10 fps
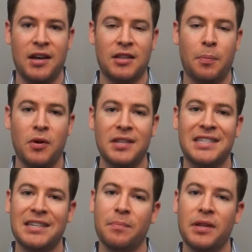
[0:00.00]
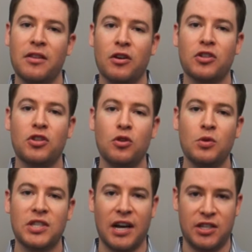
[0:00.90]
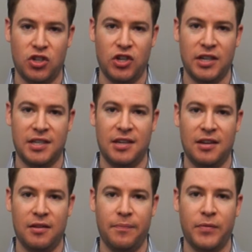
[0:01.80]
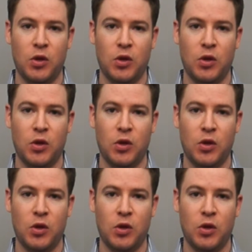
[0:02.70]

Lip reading: To put it simply, there are two sides of GST.